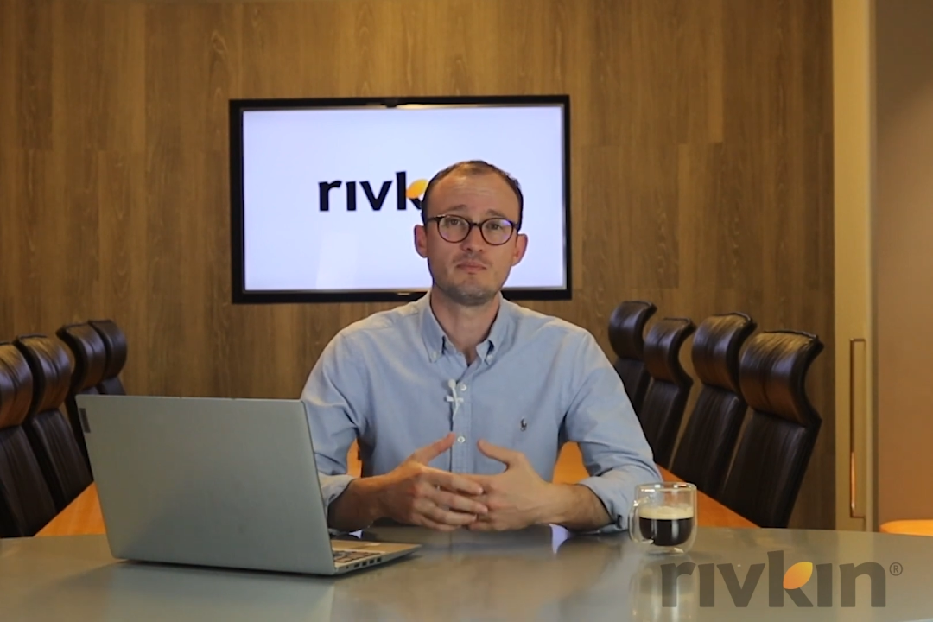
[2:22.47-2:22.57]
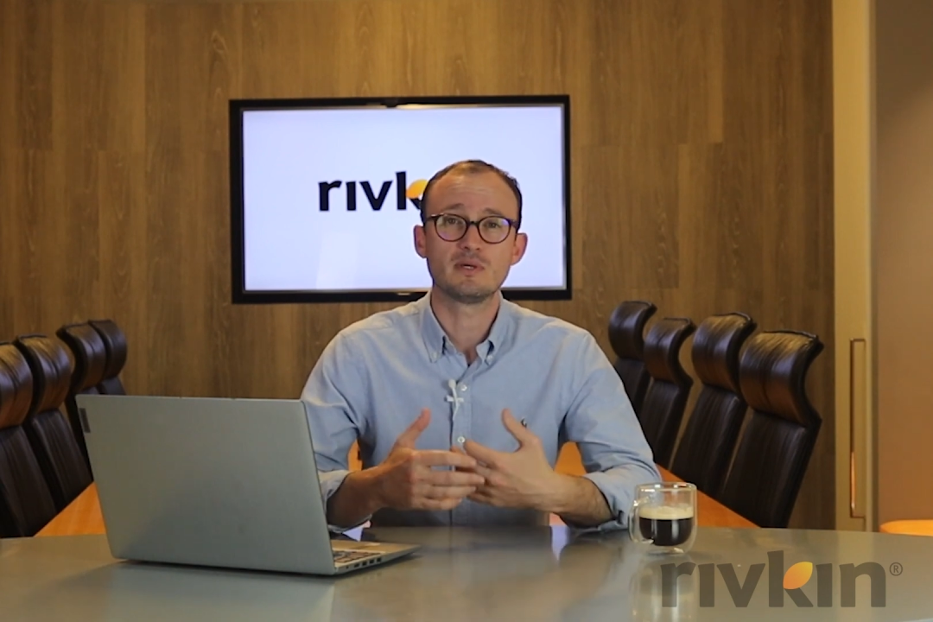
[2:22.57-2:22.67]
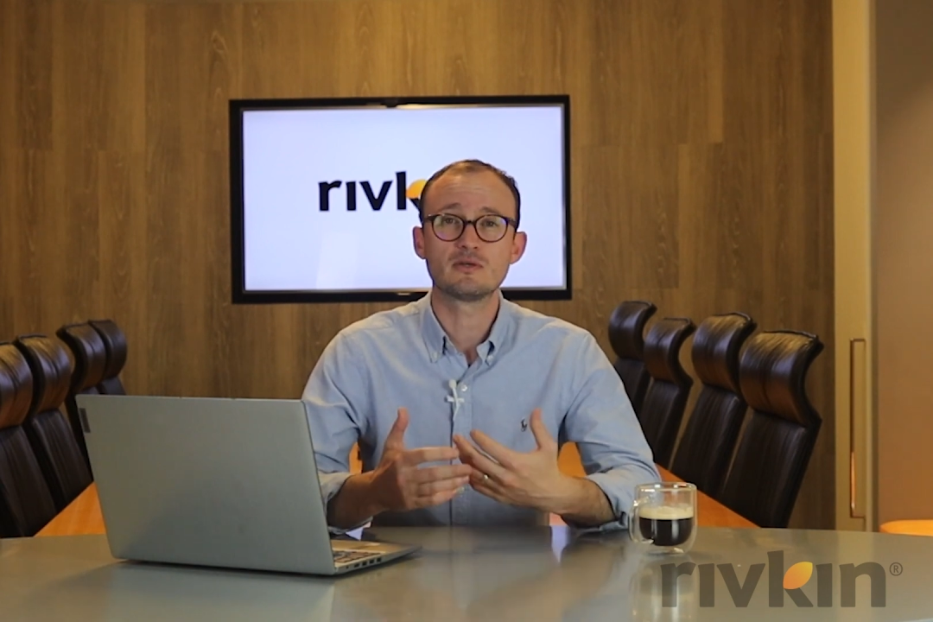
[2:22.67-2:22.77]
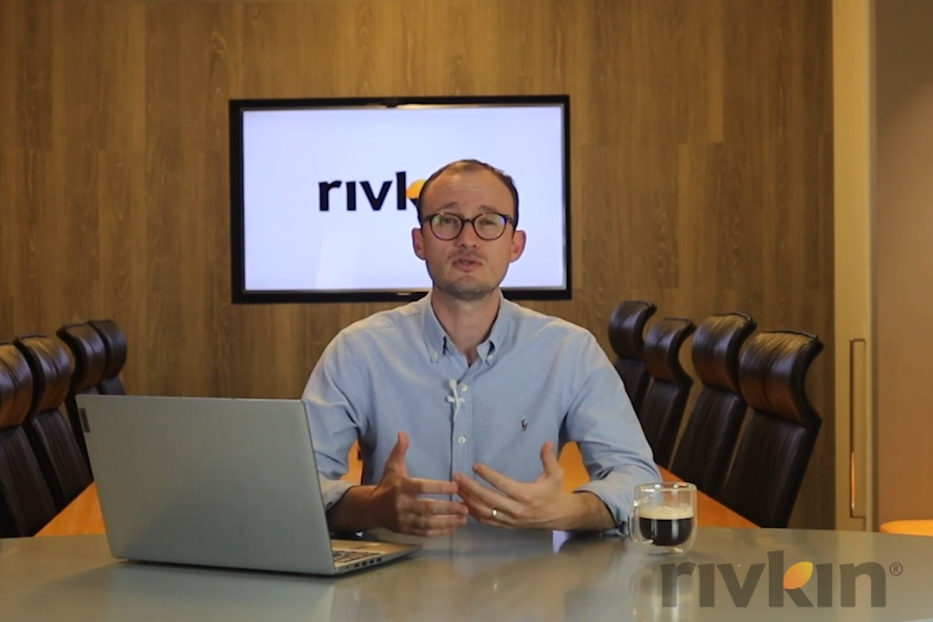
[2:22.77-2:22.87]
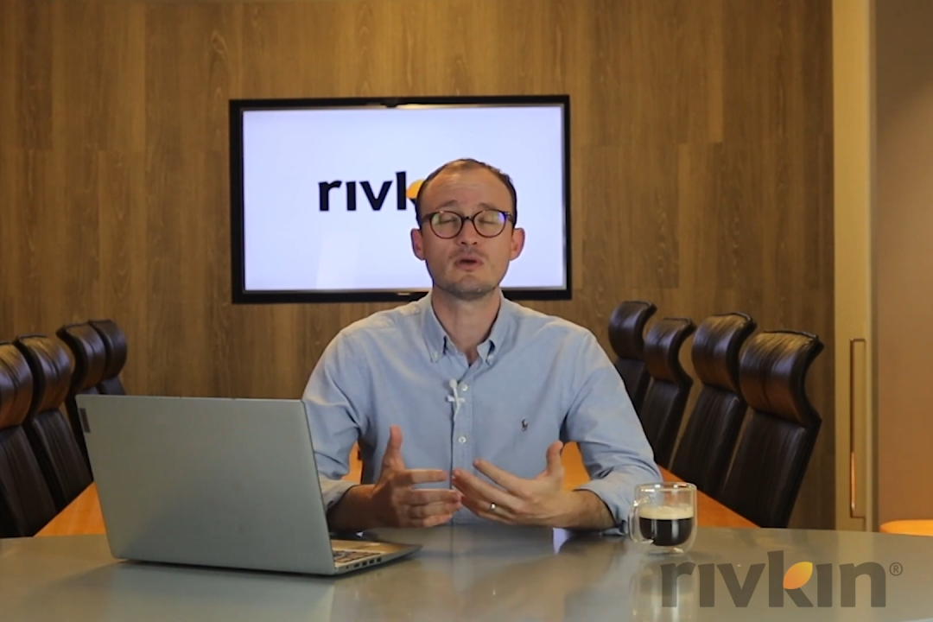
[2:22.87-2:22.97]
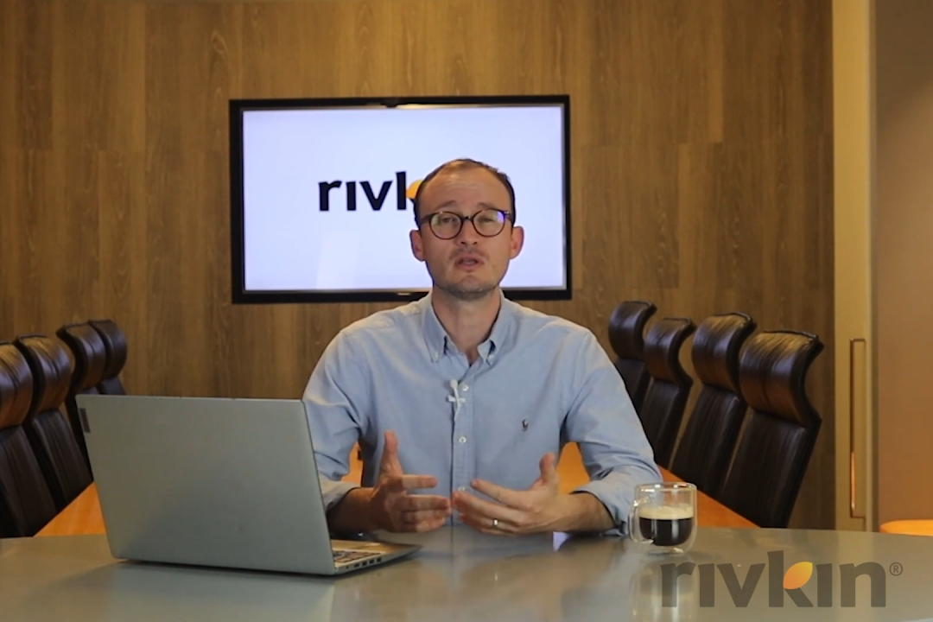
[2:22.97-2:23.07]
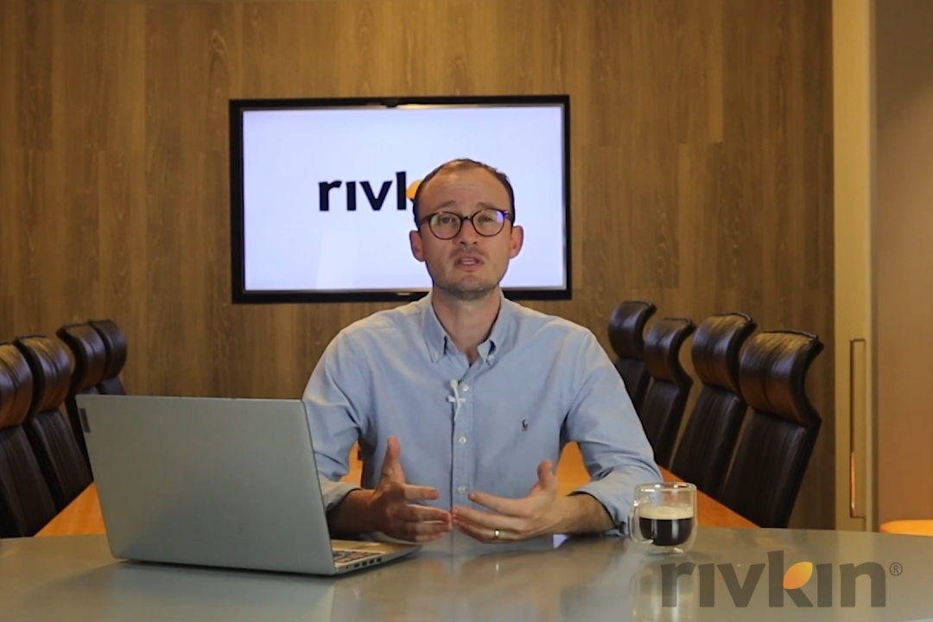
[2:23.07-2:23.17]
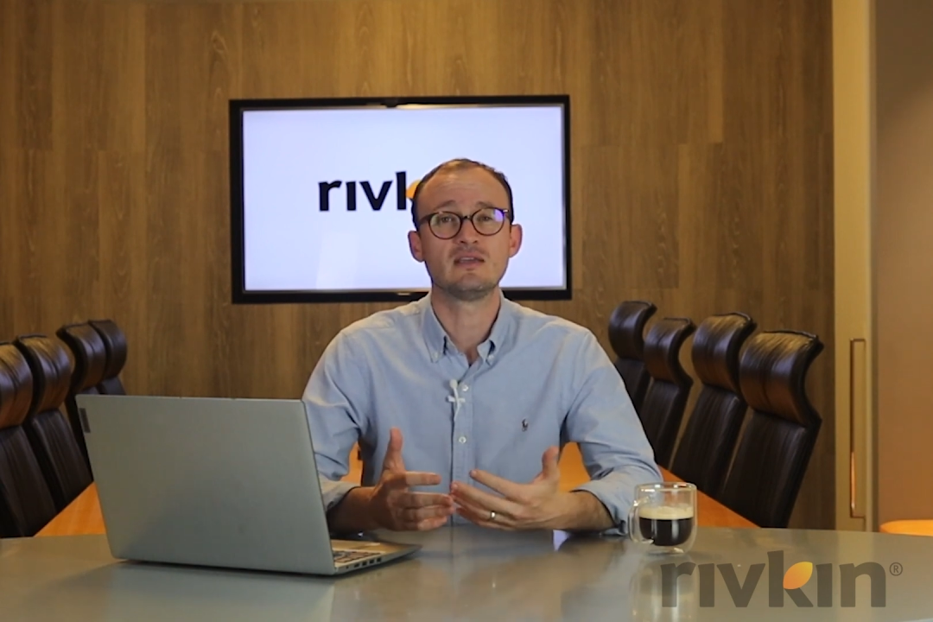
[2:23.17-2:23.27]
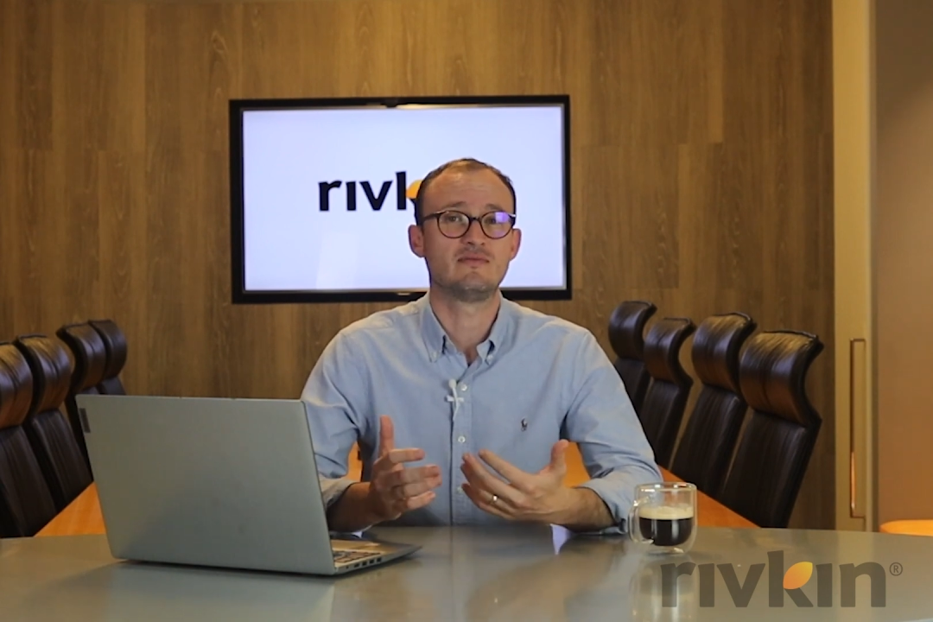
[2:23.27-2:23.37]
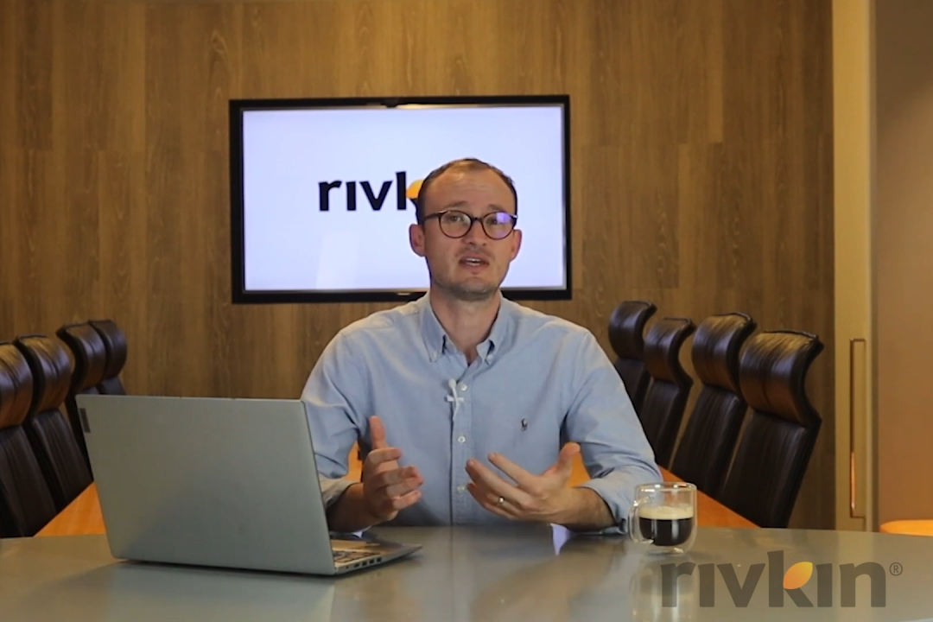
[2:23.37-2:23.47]
because you're
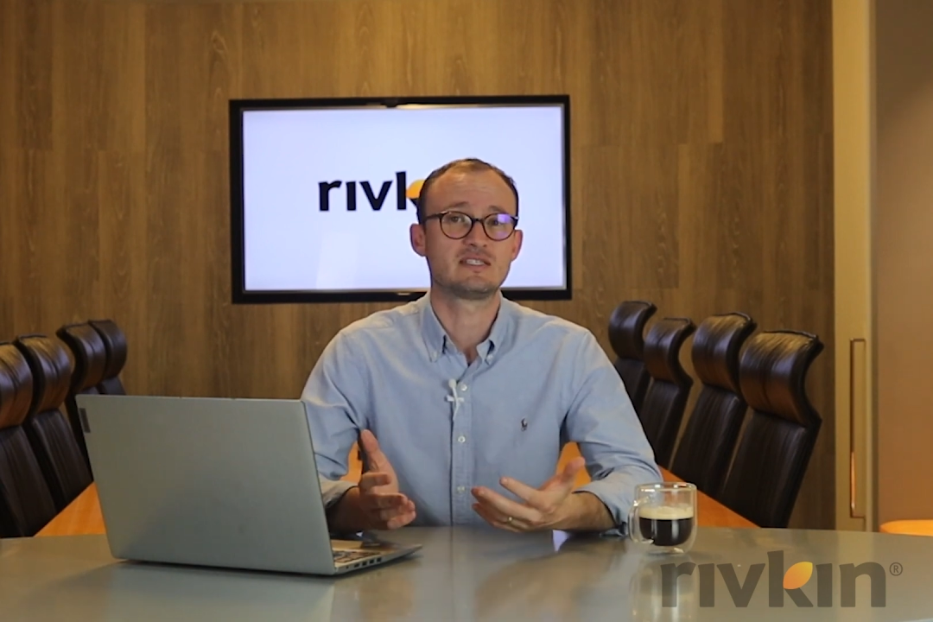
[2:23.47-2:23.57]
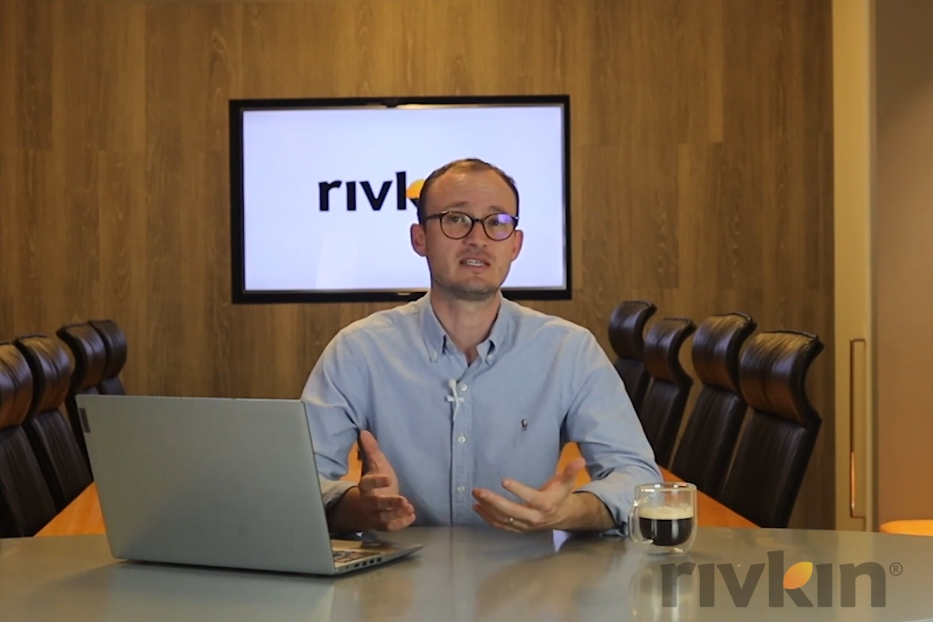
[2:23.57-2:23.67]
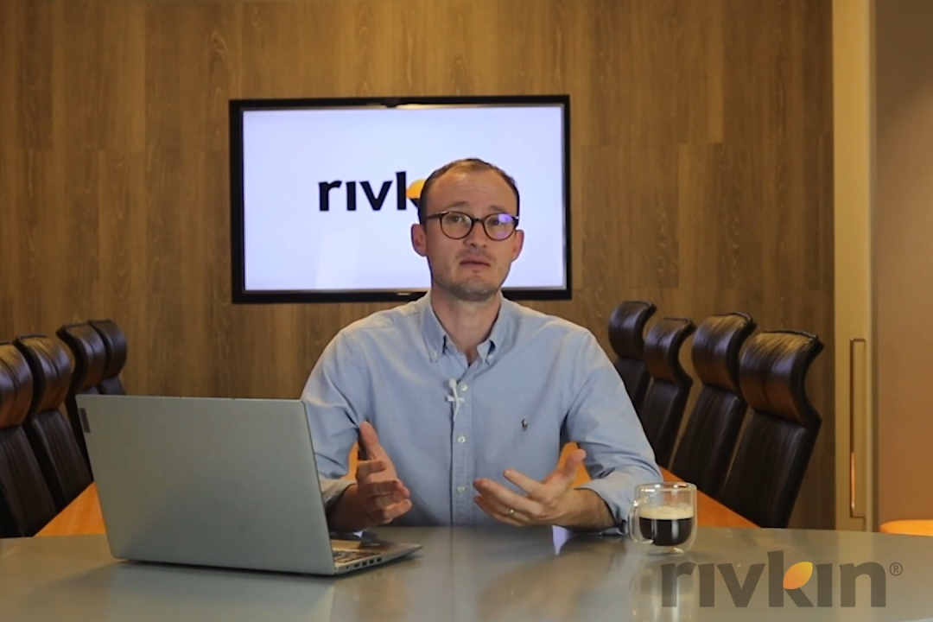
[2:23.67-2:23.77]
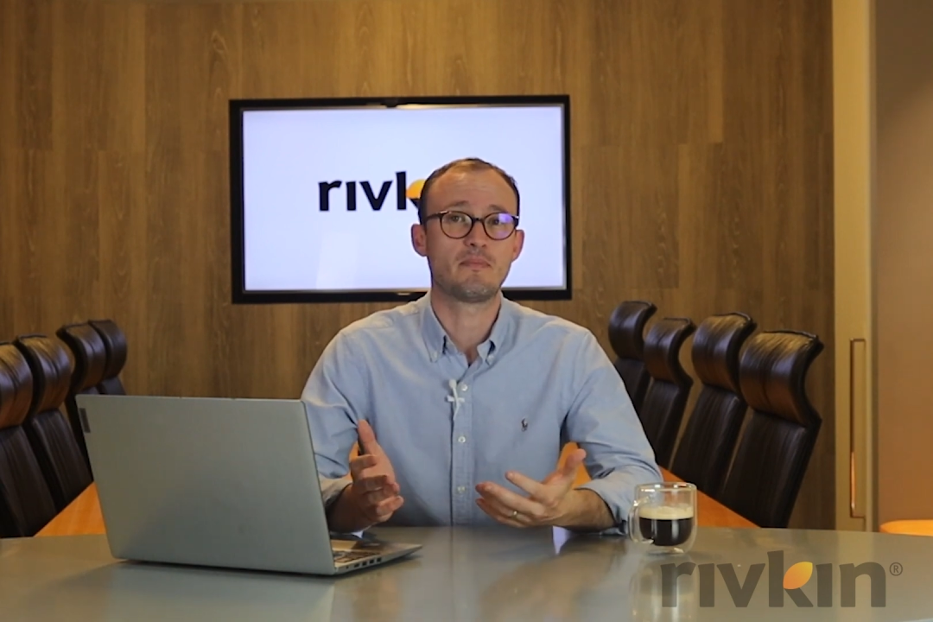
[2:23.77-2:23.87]
only investing